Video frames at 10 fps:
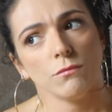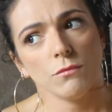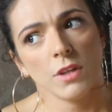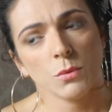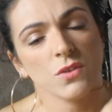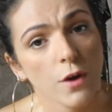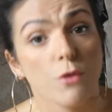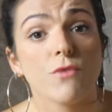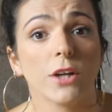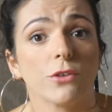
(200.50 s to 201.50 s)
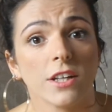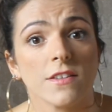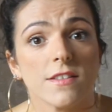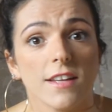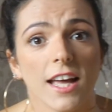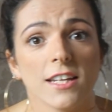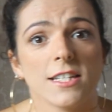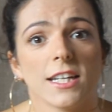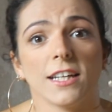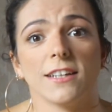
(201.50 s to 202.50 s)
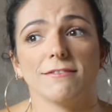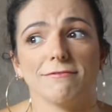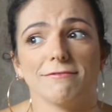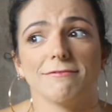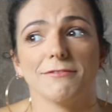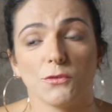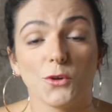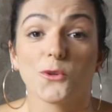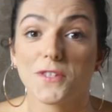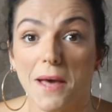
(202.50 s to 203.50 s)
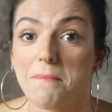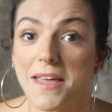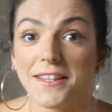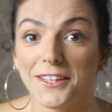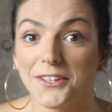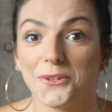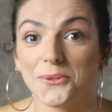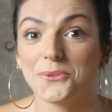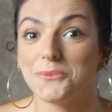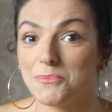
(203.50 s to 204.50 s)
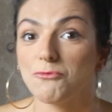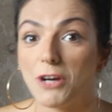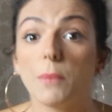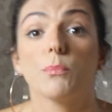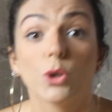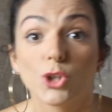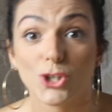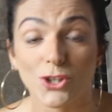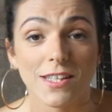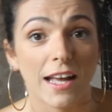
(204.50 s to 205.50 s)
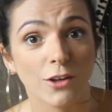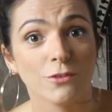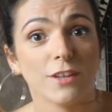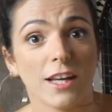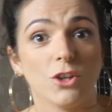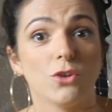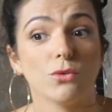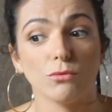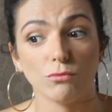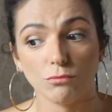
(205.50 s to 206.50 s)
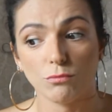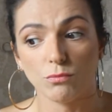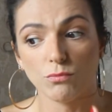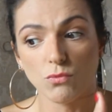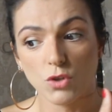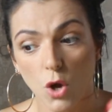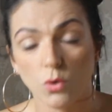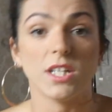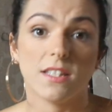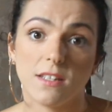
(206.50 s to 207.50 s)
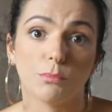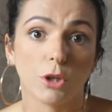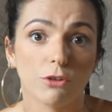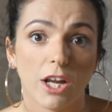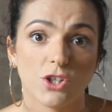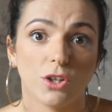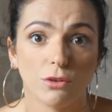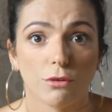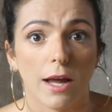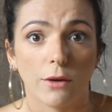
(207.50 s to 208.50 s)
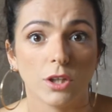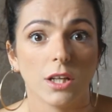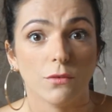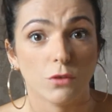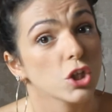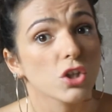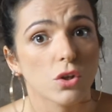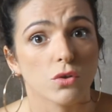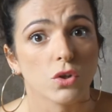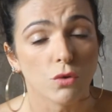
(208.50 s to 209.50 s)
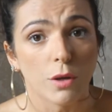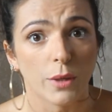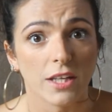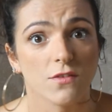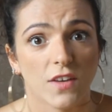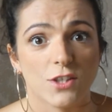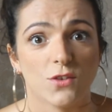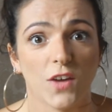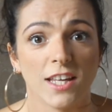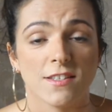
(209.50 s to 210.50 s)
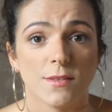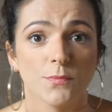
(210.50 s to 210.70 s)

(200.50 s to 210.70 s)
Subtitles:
it was very rigorous, and of course that meant that you really pushed yourself and you noticed a progression throughout even just those 3 weeks face-to-face.